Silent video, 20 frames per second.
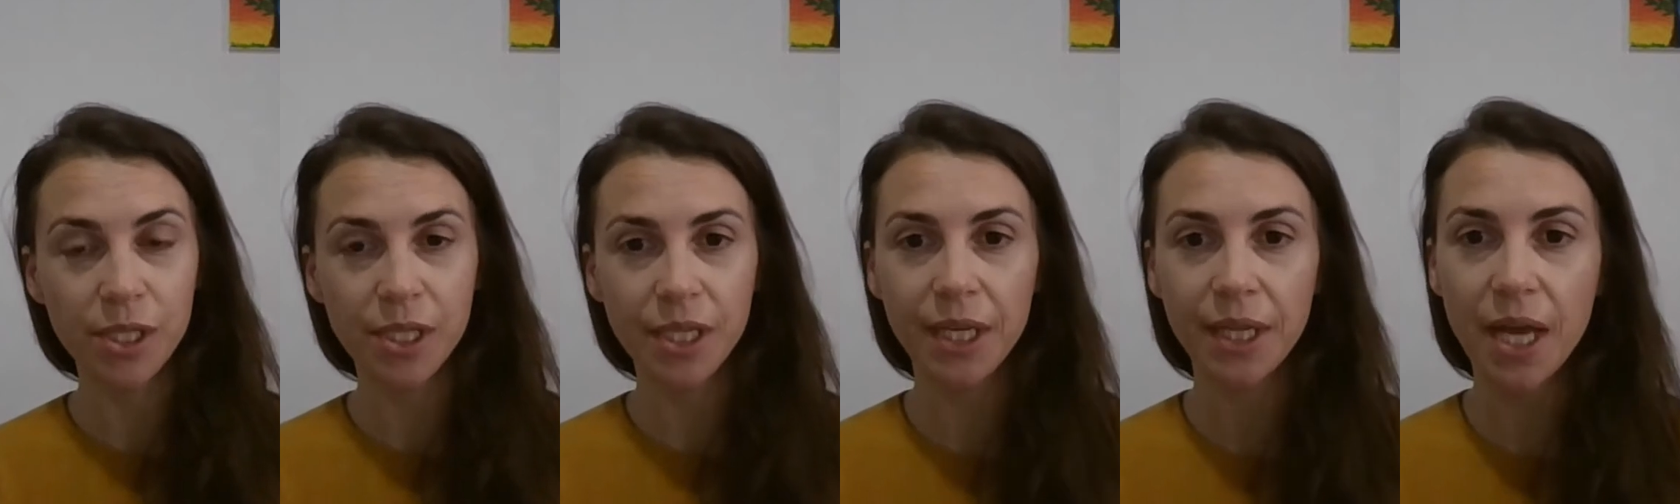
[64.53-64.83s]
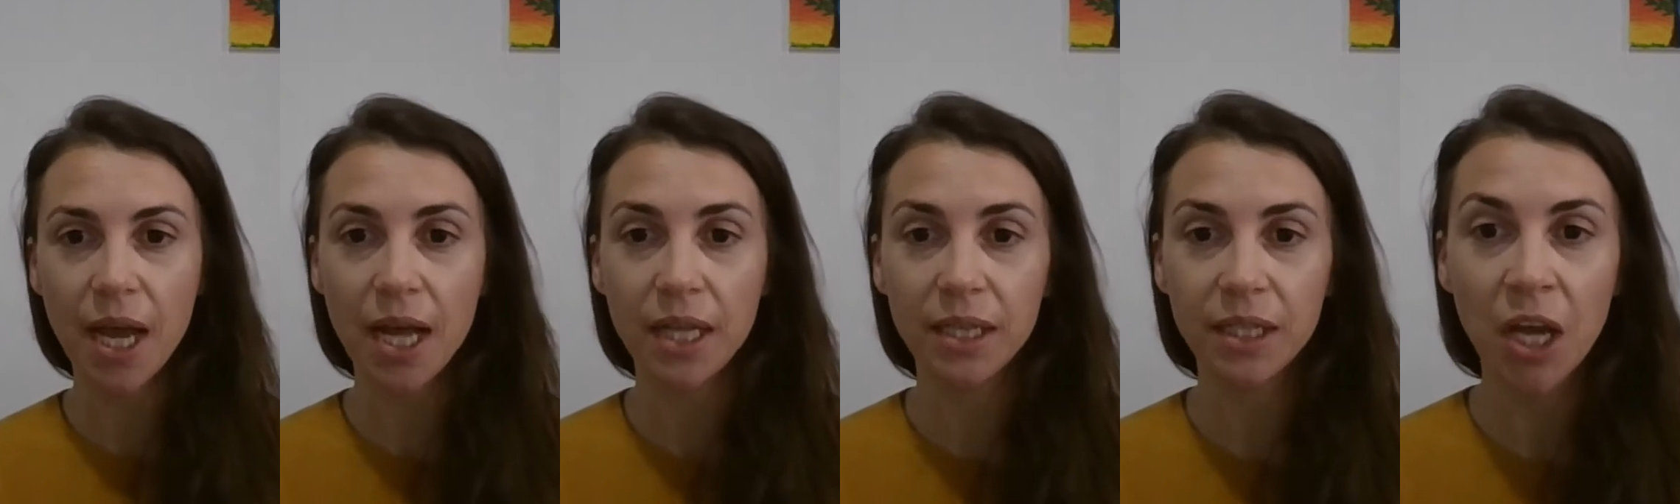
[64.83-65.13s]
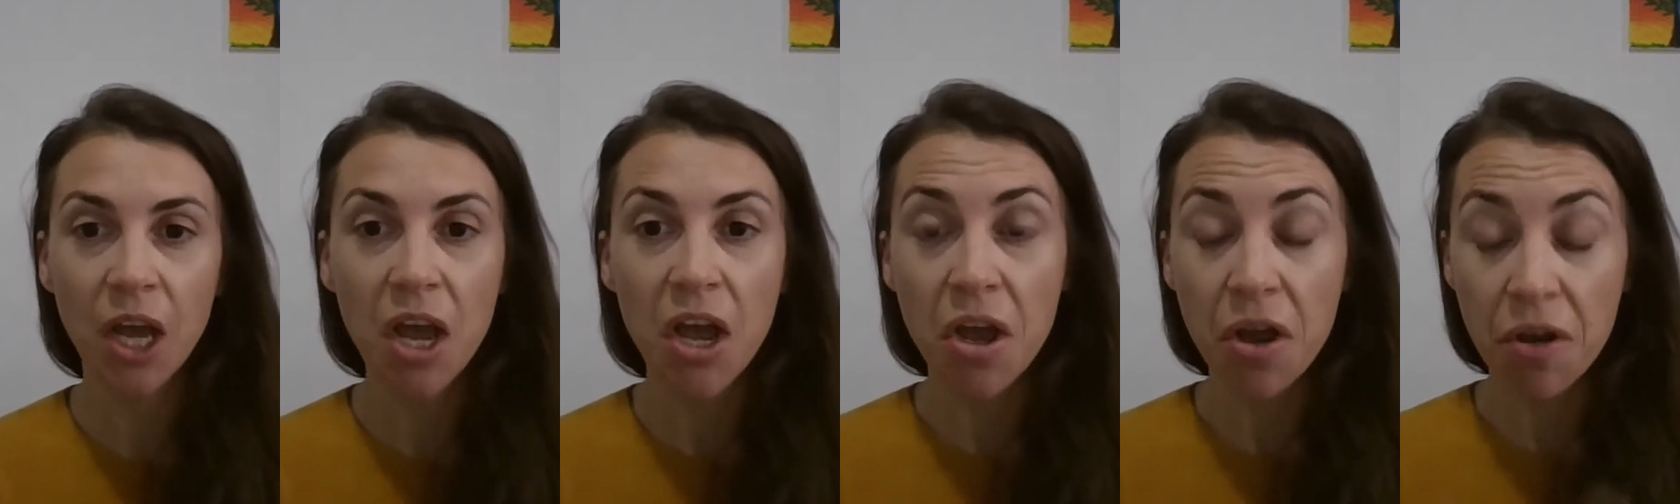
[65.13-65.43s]
to see that
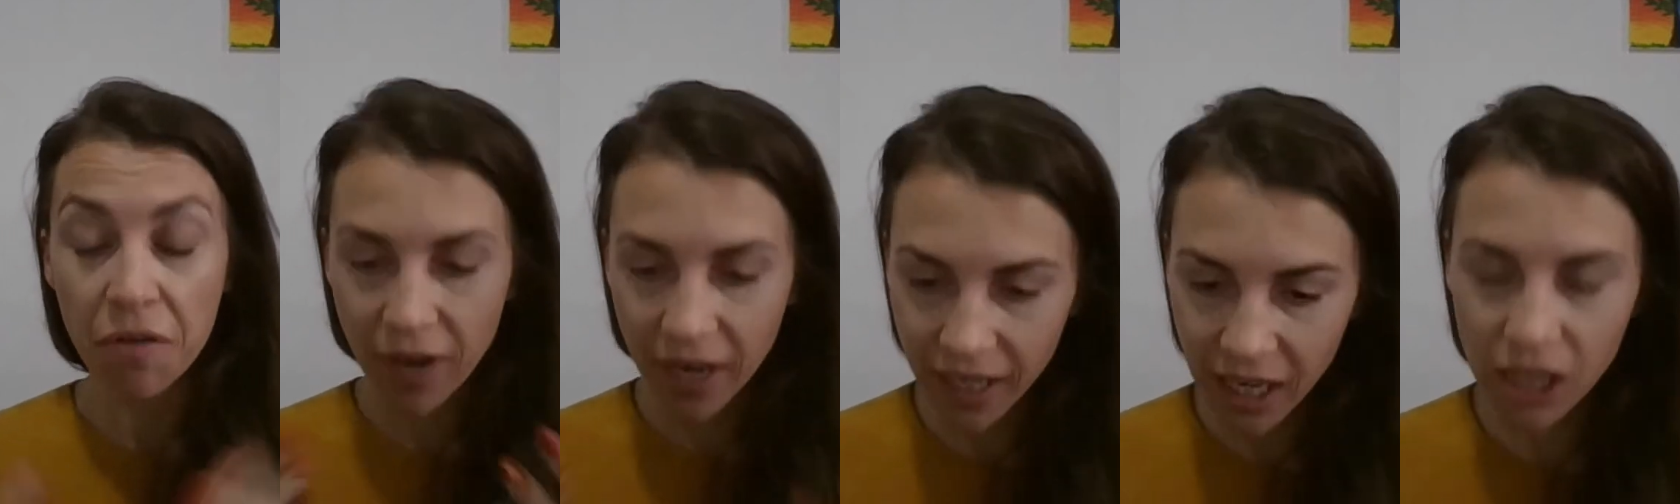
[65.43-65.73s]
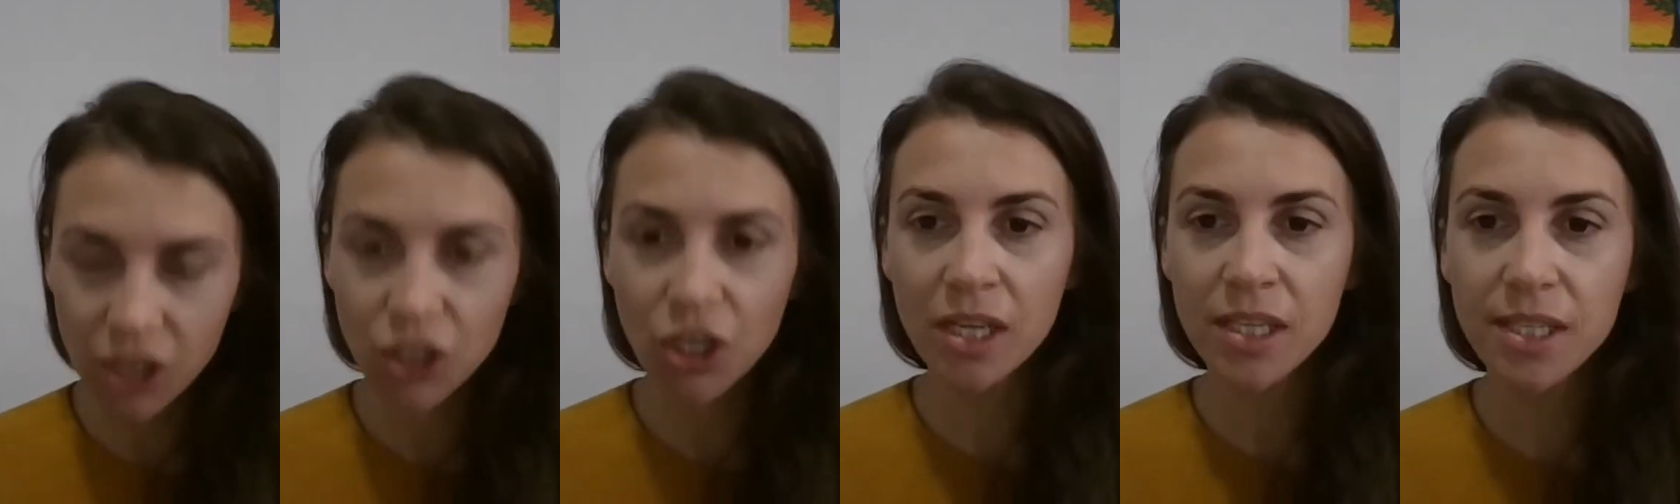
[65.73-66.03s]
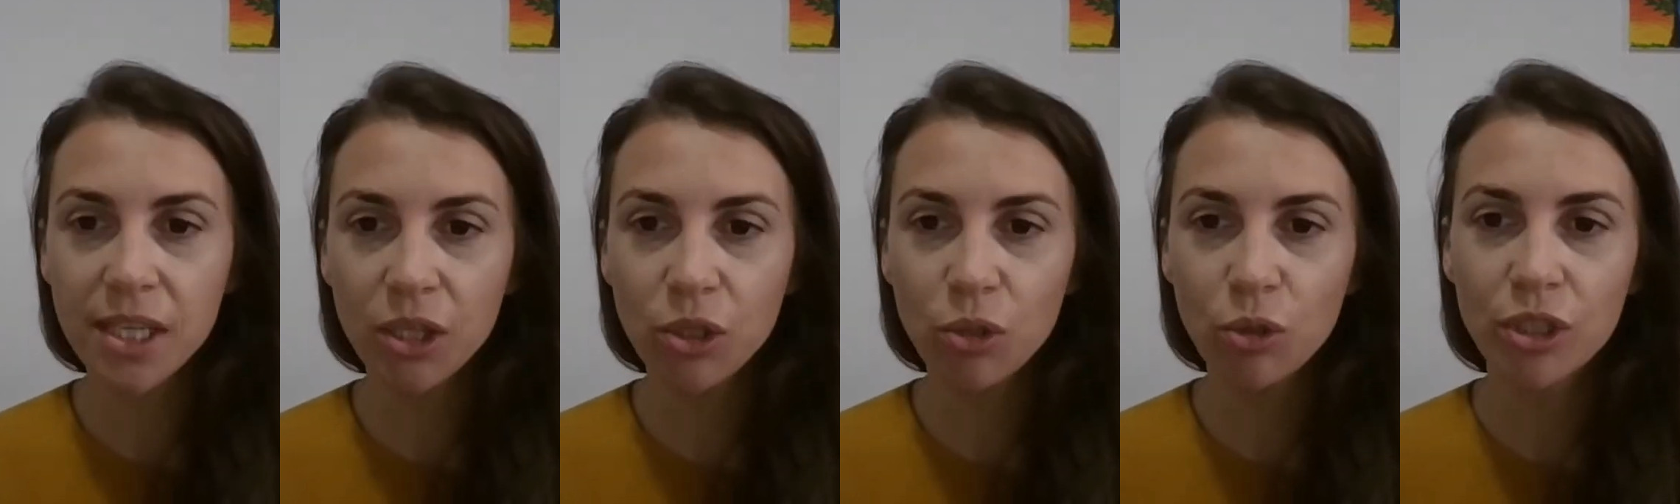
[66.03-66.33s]
financial
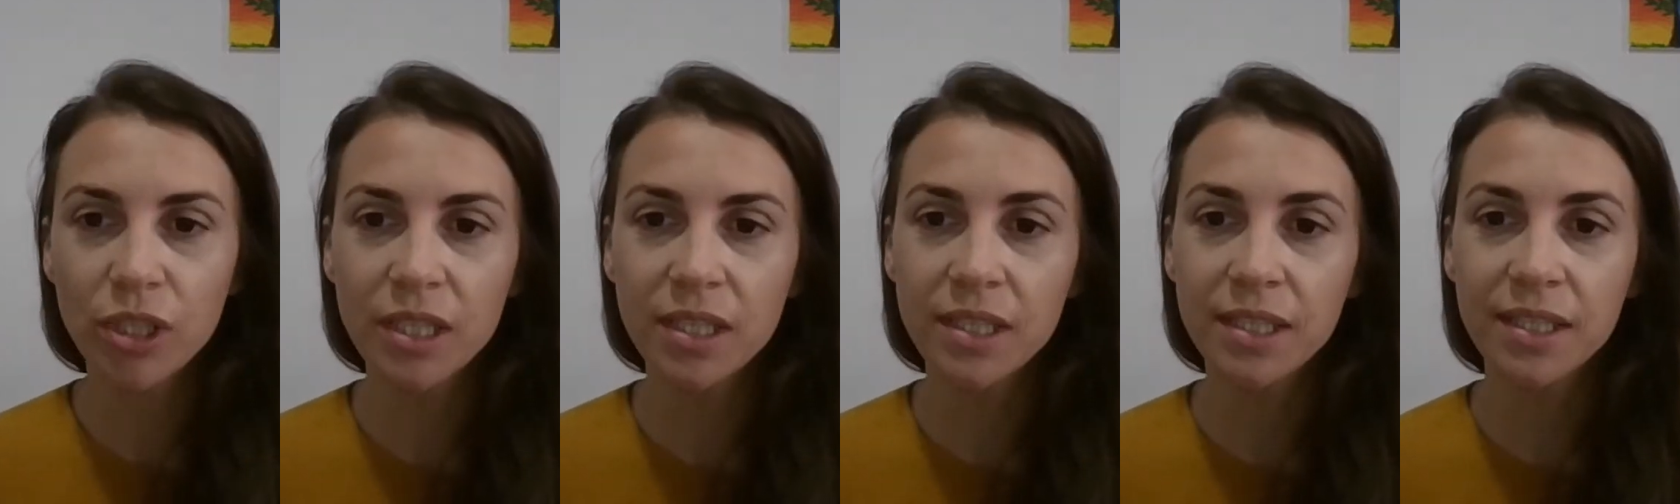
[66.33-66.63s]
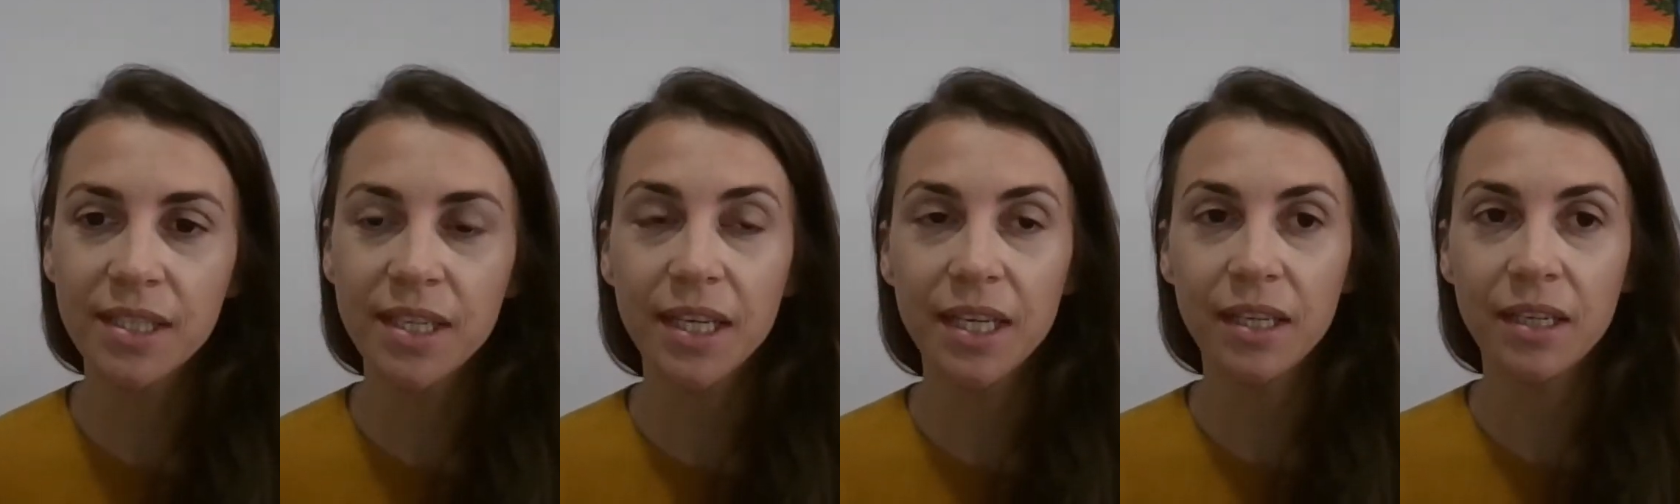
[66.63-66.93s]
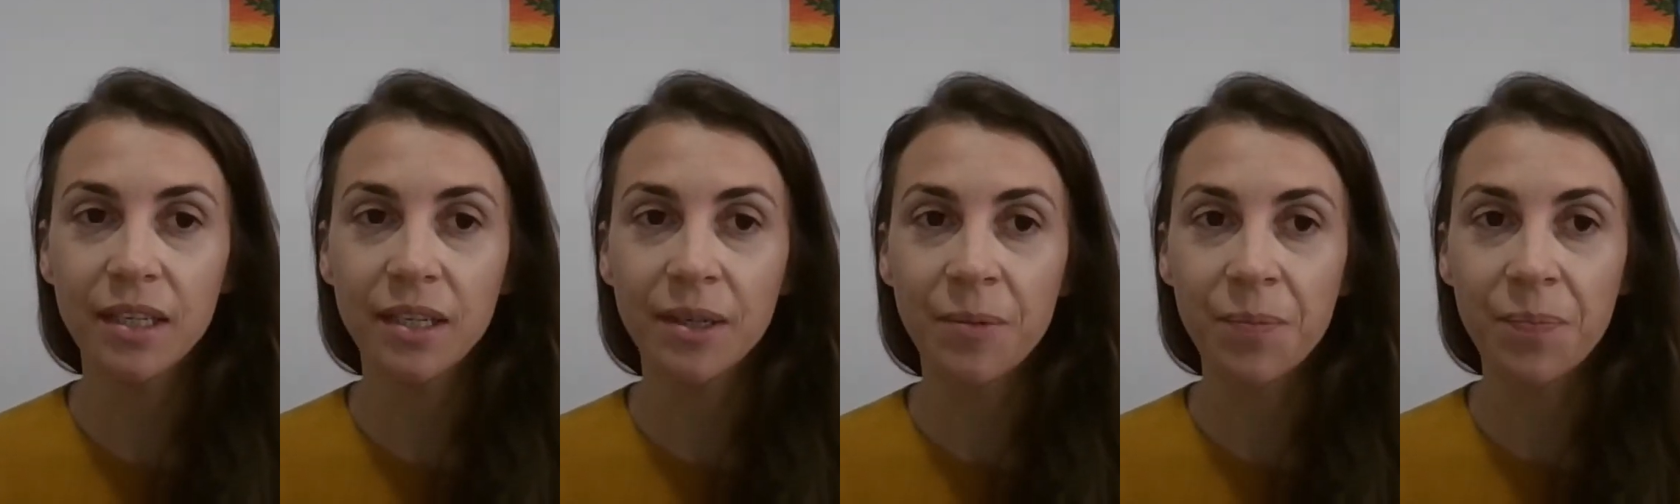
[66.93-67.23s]
institutions
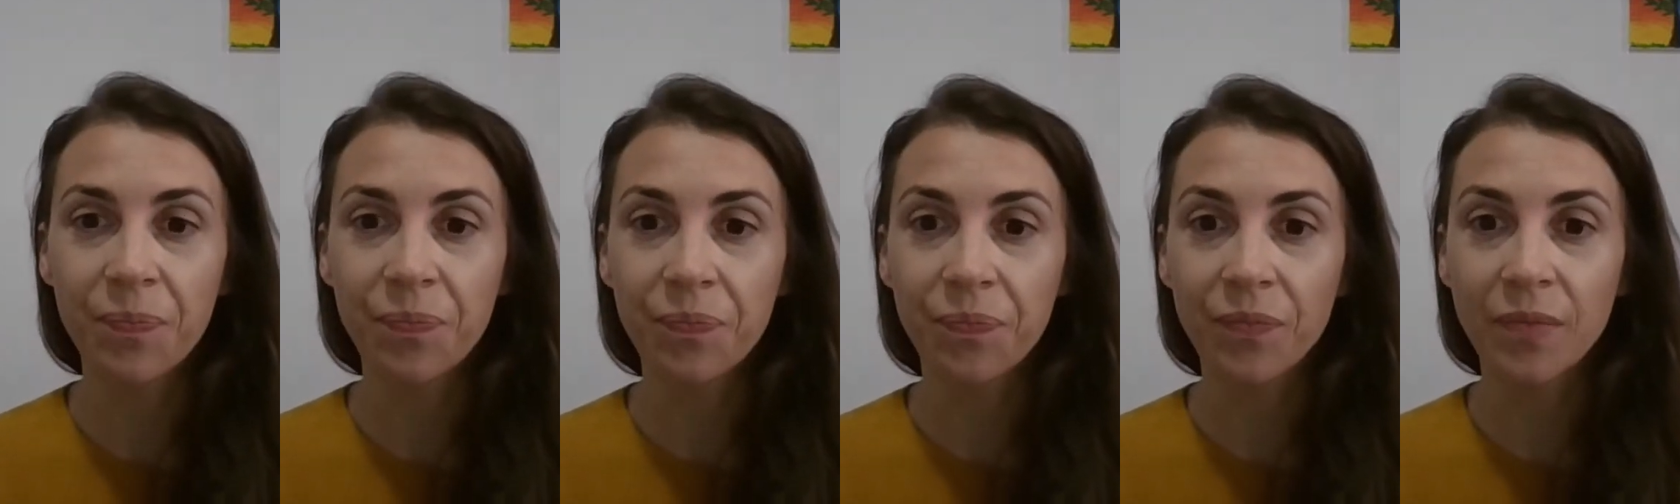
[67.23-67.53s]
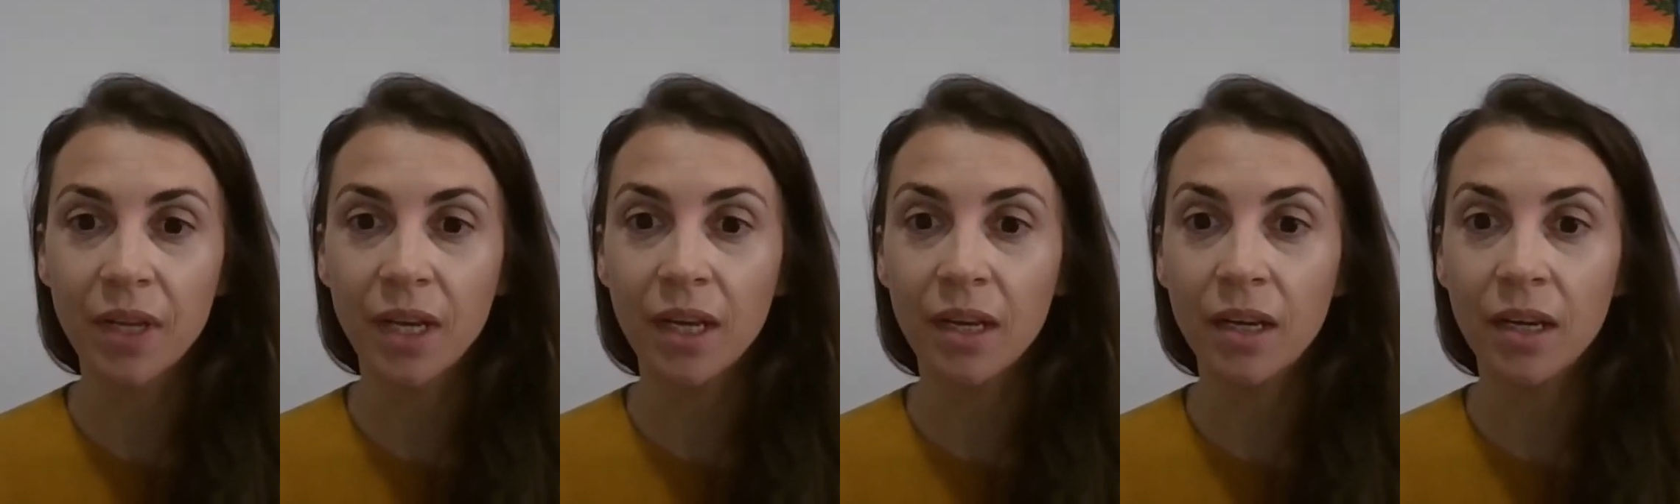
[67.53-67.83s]
um,